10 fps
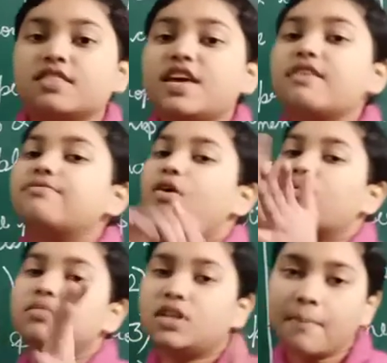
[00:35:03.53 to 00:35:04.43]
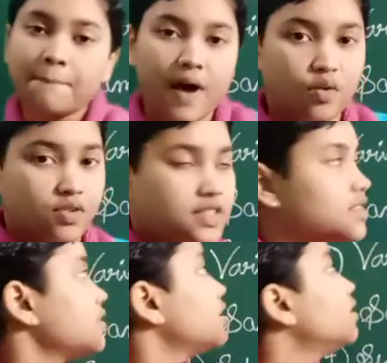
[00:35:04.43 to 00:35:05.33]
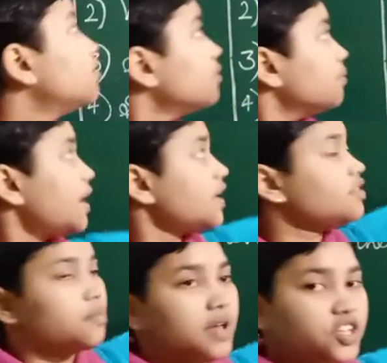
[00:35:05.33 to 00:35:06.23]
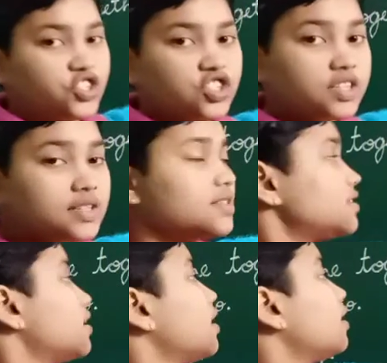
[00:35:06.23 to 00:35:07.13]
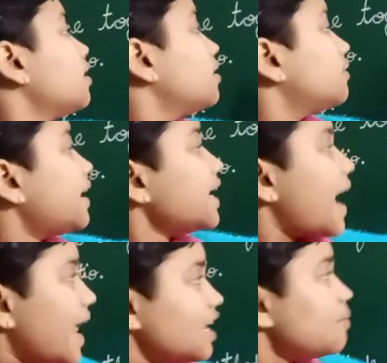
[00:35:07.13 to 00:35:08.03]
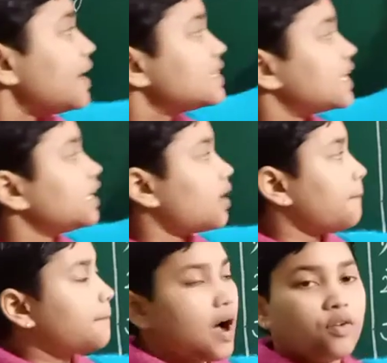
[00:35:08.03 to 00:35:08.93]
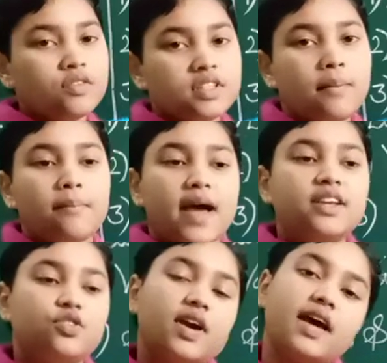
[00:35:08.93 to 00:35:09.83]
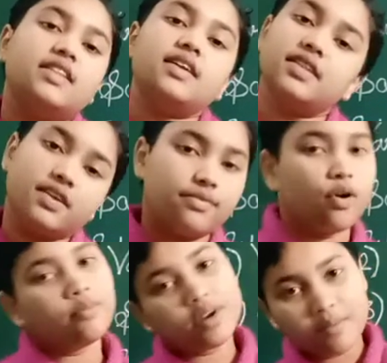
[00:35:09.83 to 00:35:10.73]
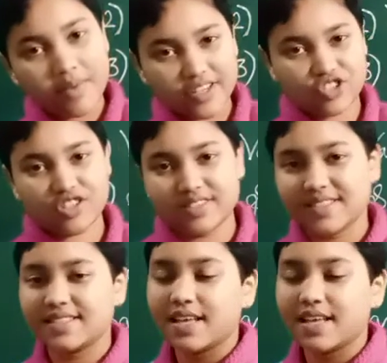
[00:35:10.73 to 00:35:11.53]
they form compounds. But mixtures, when elements and compounds combine together, they form mixtures.